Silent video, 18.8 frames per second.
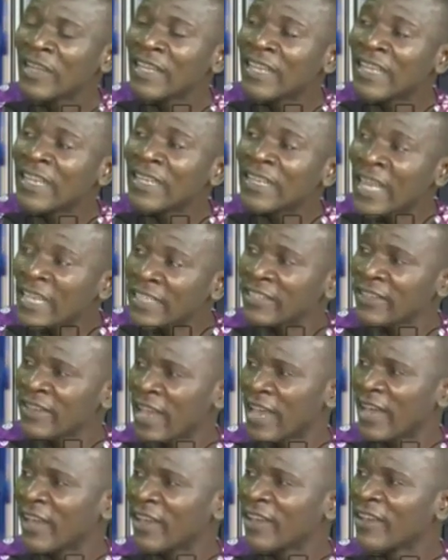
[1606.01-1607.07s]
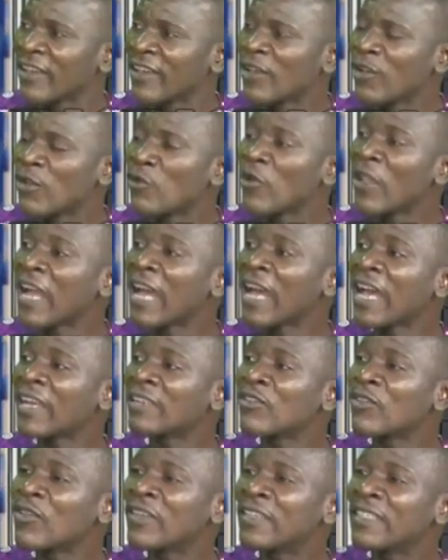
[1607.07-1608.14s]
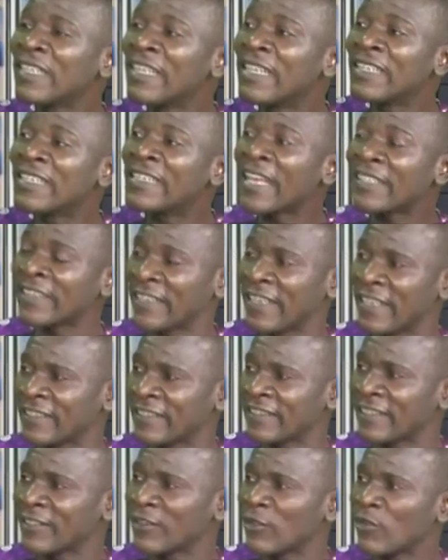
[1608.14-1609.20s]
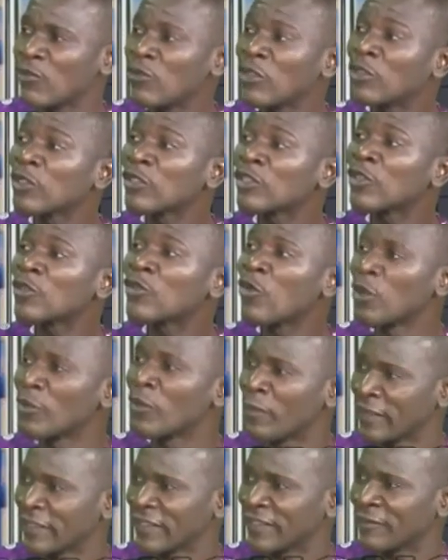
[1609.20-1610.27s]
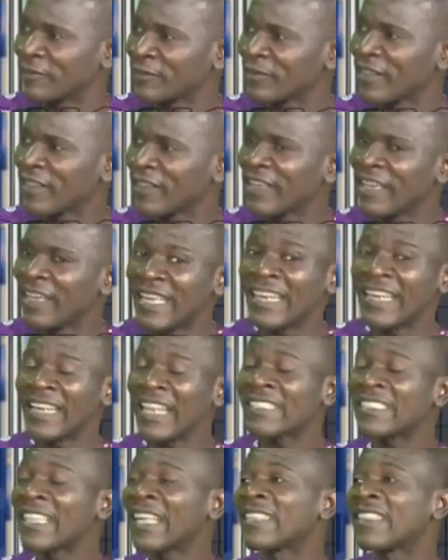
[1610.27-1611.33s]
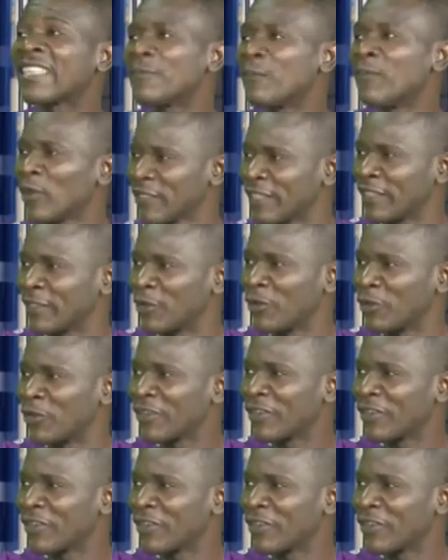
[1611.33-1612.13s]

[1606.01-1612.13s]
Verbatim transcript: In Nigeria, mm. we had the index case, which was just one person. Hmm. In less than three months ago.